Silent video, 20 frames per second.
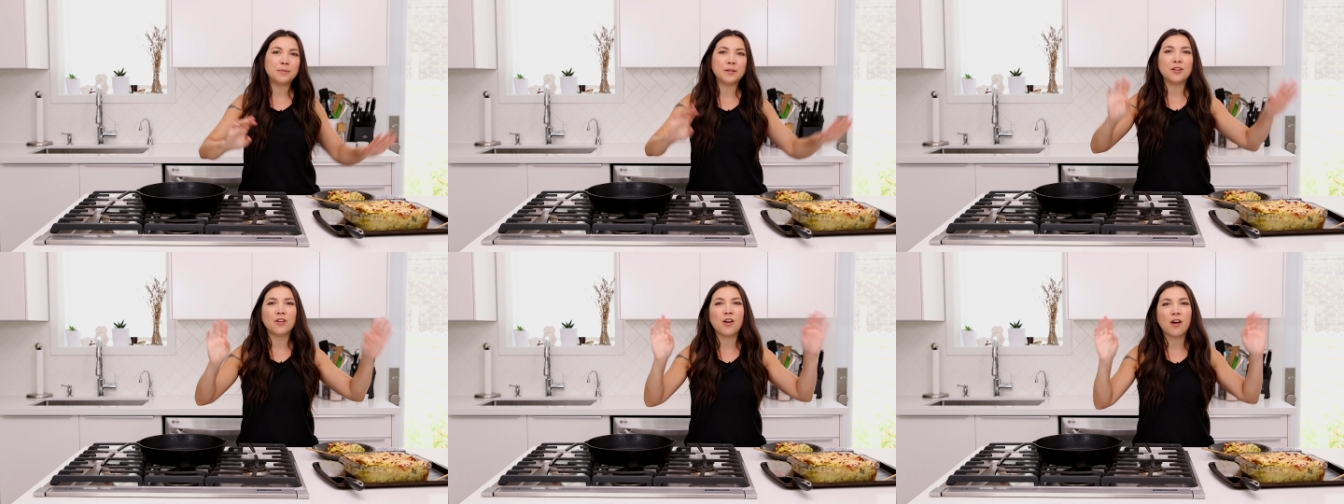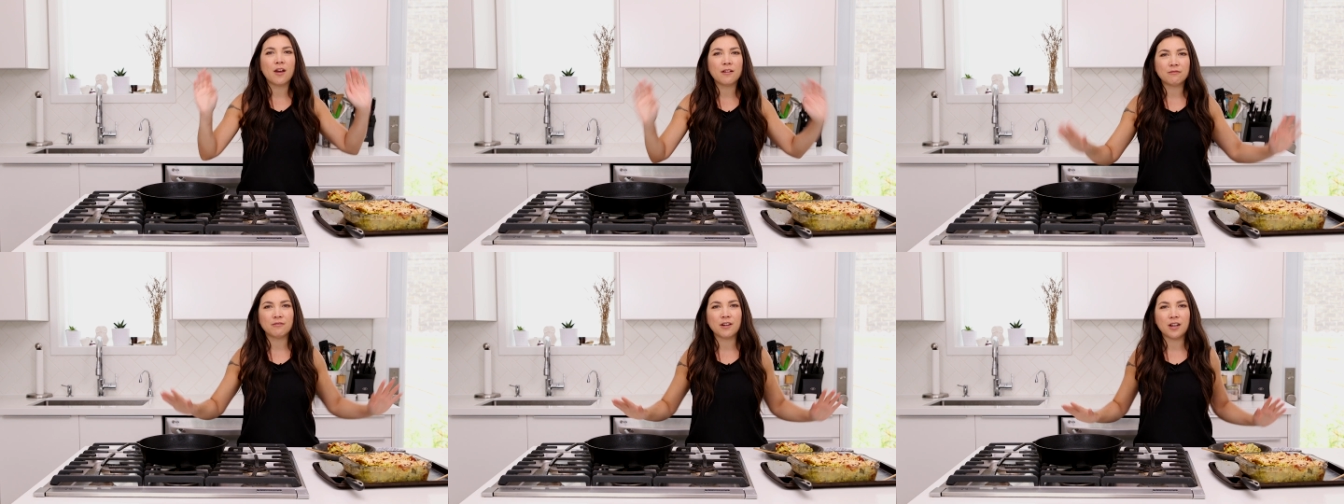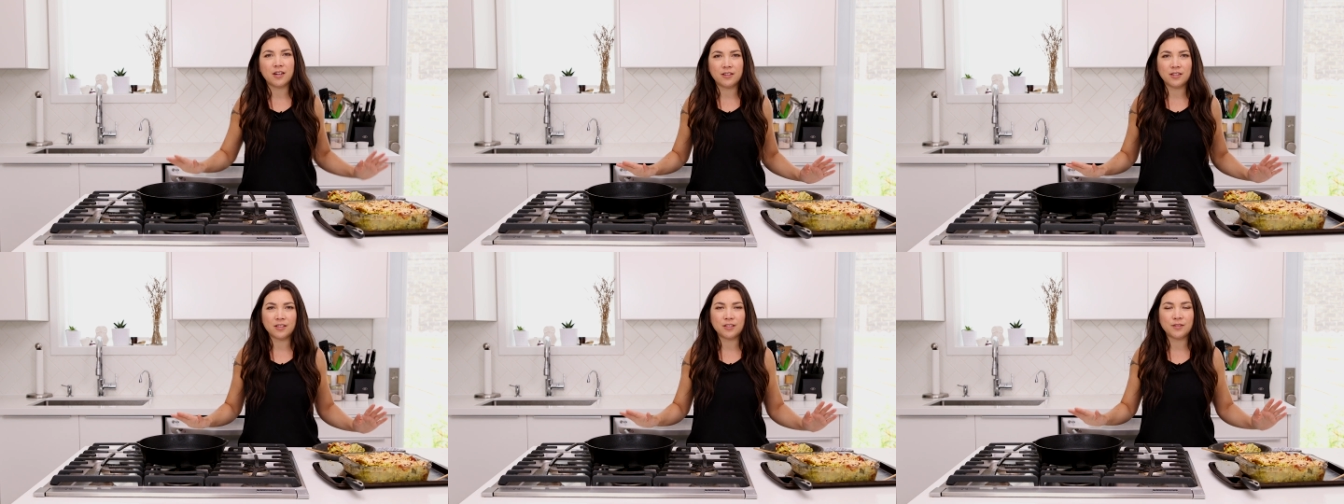but not
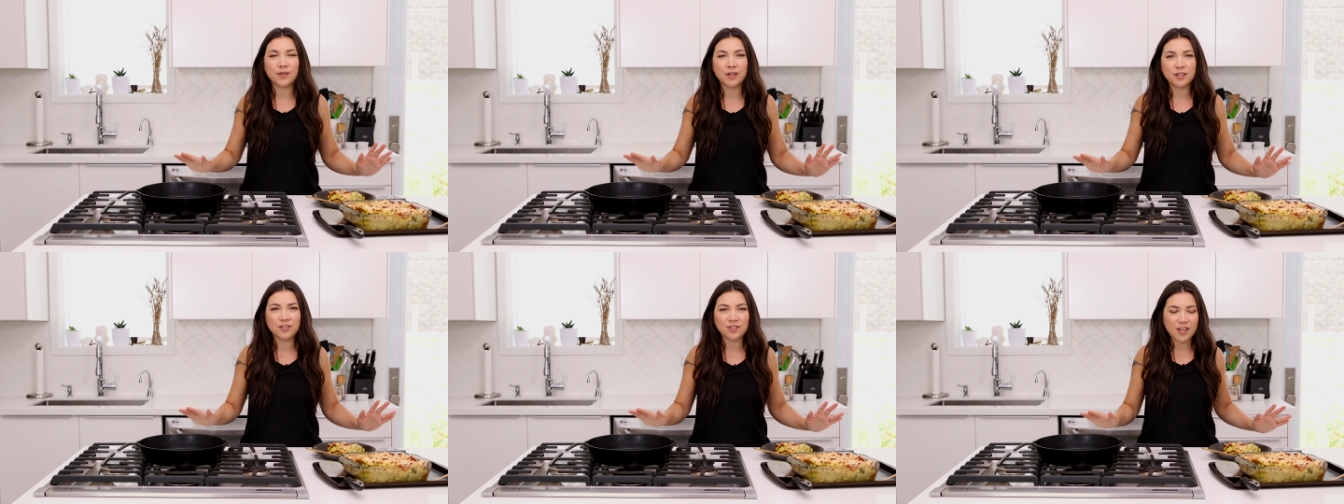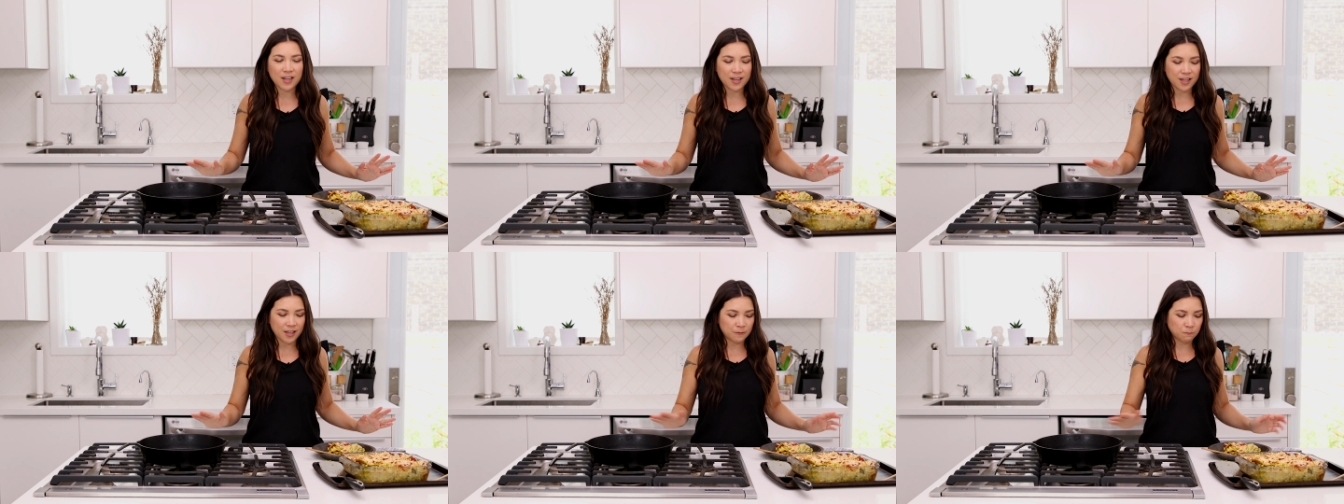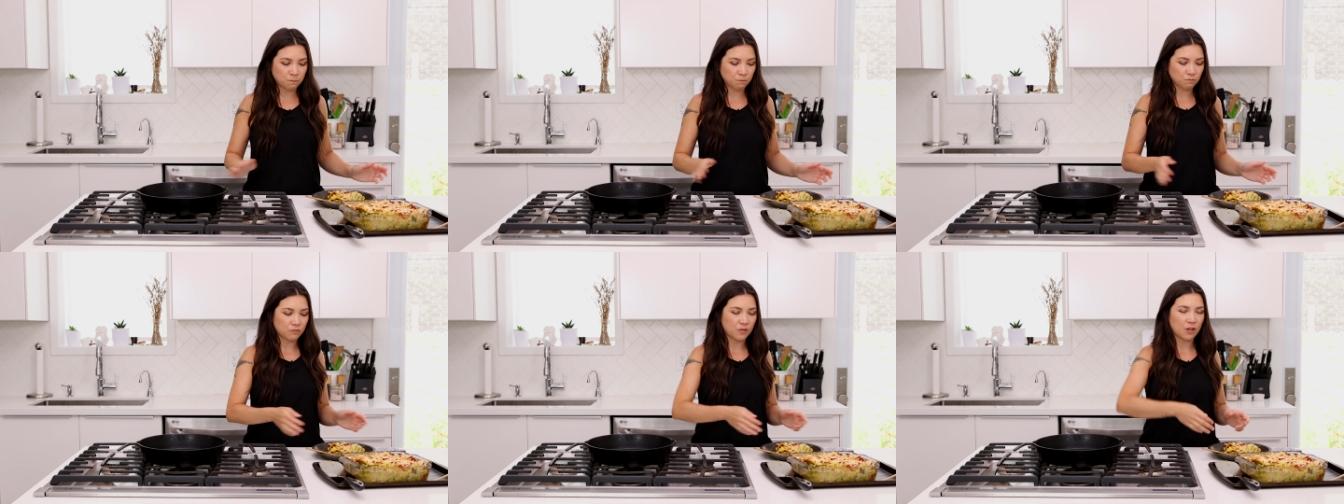right at this very
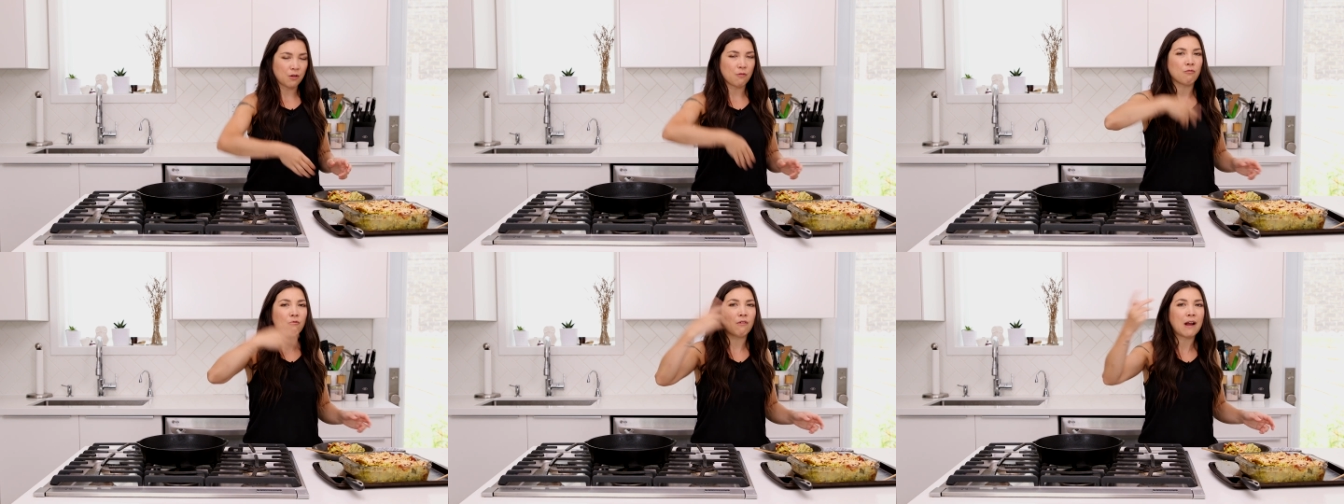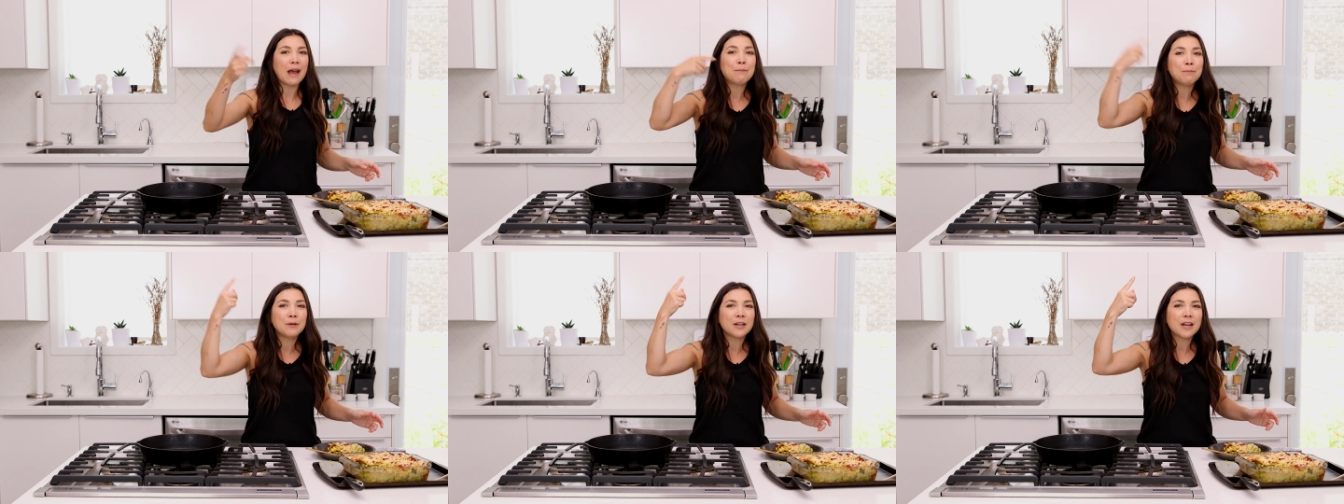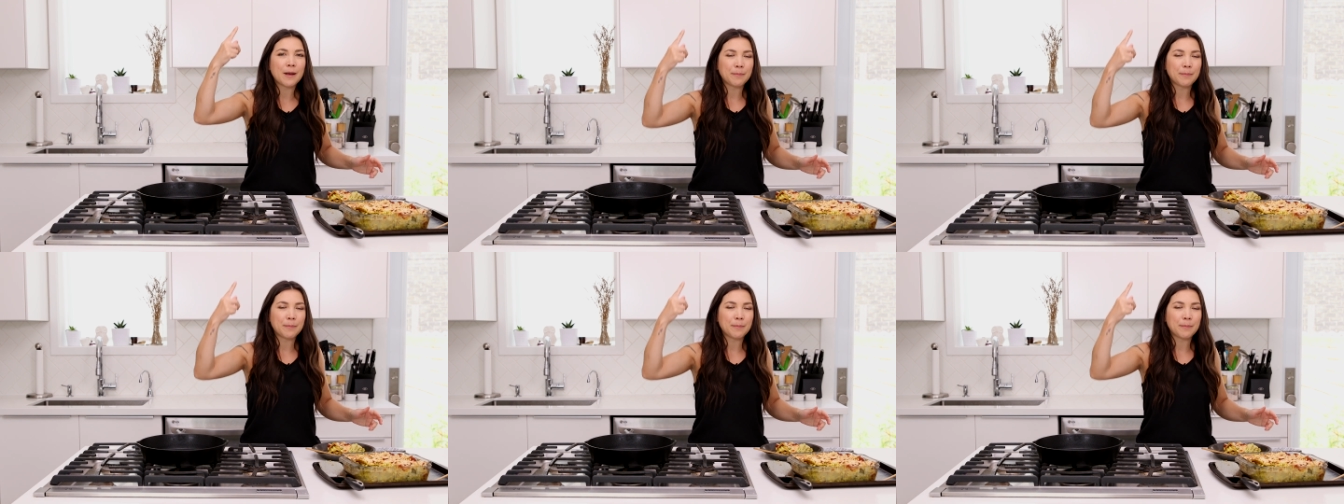second. I'm gonna wrap it